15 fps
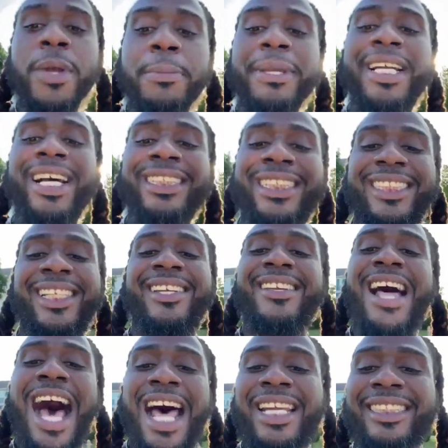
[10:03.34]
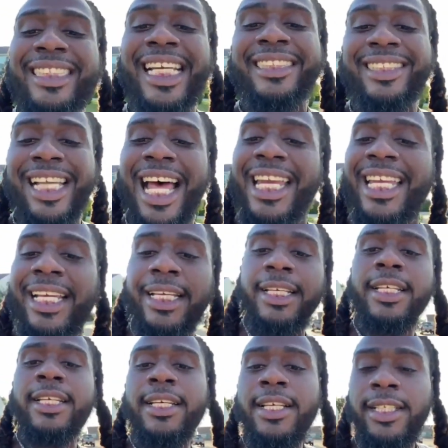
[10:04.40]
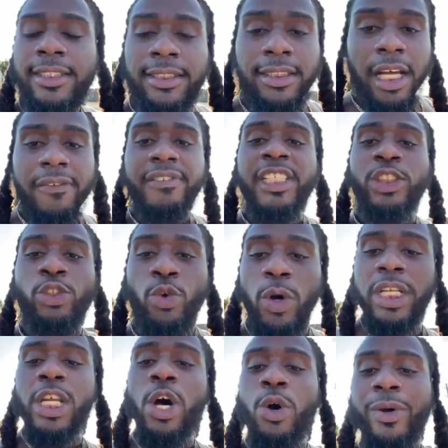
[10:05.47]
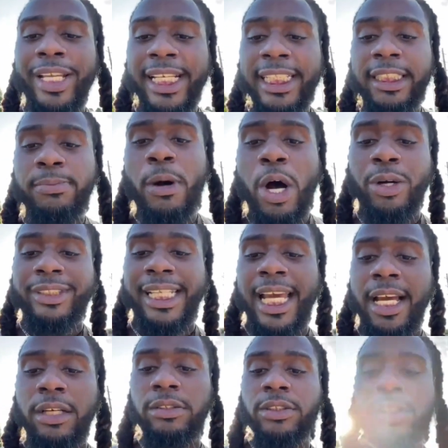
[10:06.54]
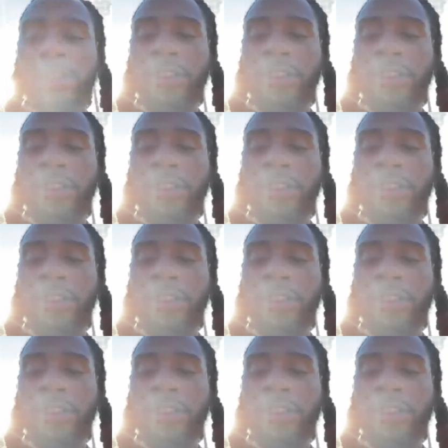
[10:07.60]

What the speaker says: because it's a lot of satanic stuff that's going on in these small towns.